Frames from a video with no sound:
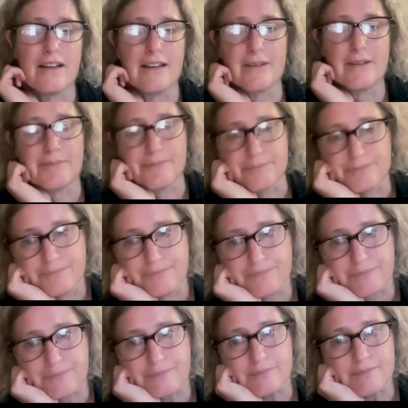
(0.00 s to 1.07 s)
Um,
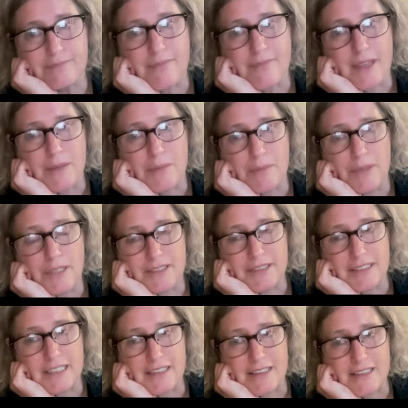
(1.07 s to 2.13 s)
but
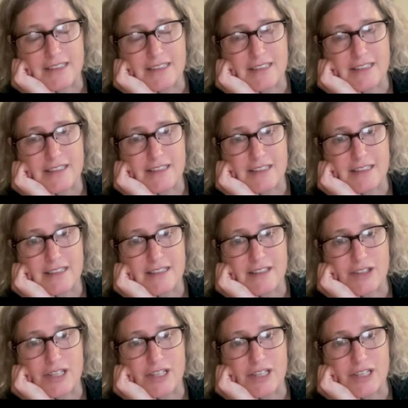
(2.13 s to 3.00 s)
yes, it is it is